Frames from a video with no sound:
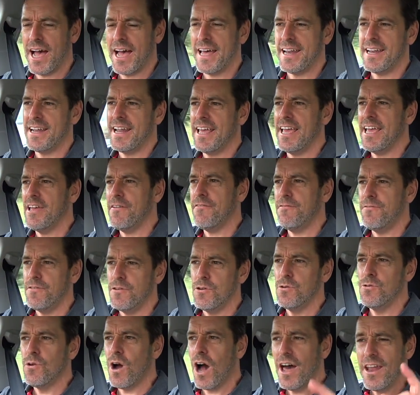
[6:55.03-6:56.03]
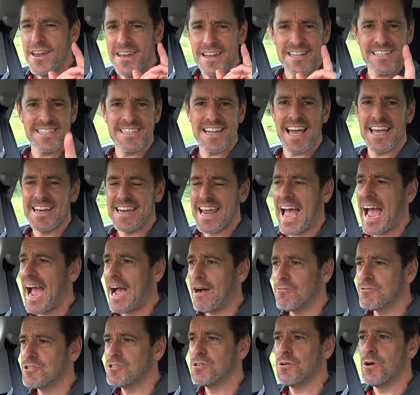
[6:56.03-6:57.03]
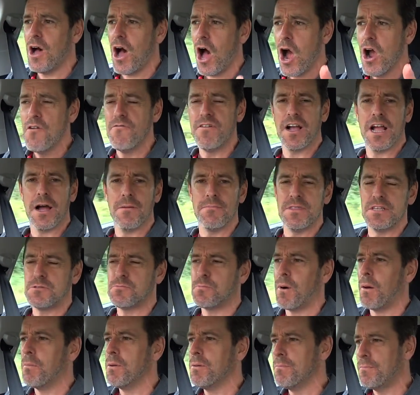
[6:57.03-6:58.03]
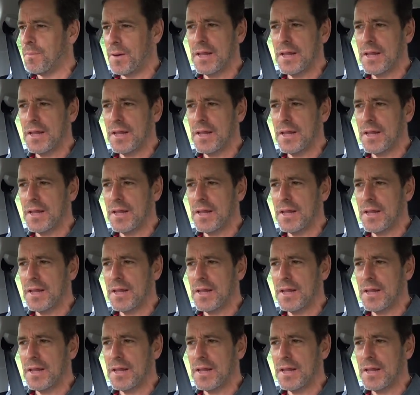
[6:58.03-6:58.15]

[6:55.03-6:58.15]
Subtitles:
and if you understand how to overcome this problem,